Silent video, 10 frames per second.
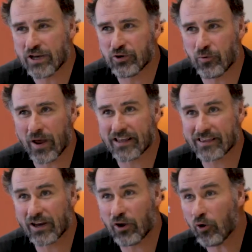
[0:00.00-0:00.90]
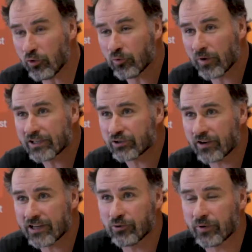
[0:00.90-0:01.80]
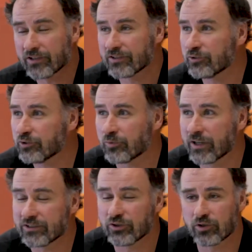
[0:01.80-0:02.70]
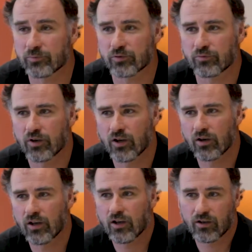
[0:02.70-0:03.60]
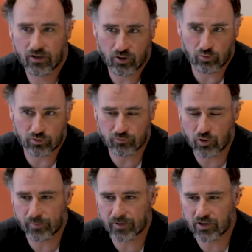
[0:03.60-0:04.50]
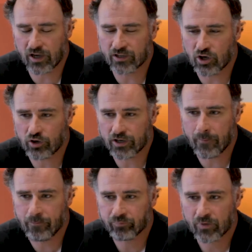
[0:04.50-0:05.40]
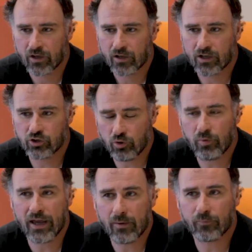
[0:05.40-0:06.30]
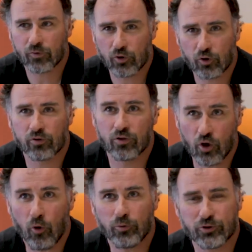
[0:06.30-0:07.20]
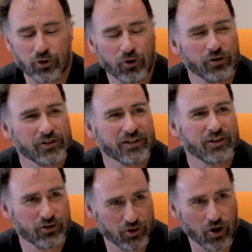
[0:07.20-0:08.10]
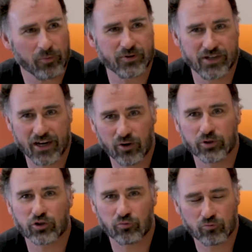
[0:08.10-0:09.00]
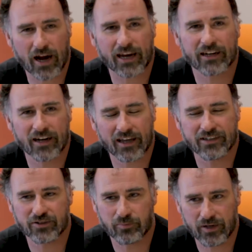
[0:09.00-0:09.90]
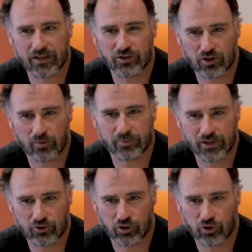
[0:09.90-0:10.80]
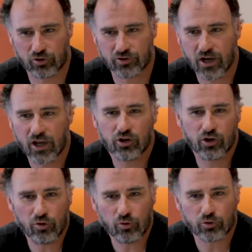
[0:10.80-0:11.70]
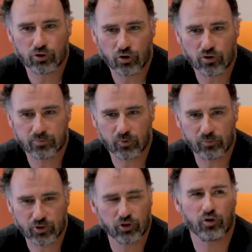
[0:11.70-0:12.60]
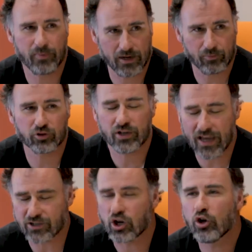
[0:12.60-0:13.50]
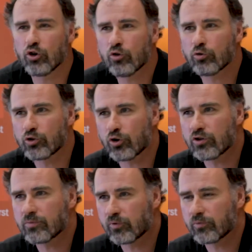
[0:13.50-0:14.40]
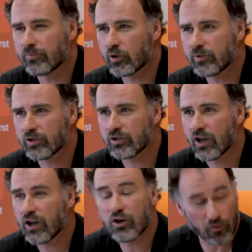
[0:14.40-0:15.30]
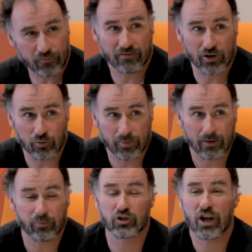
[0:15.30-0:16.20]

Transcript: do anything otherwise, or I do anything otherwise in terms of, the group at Nottingham, is you aim for those journals in the top tier, which are recognised to be the top tier journals. Do those journals publish good papers? Yes. Do those journals publish not very good papers?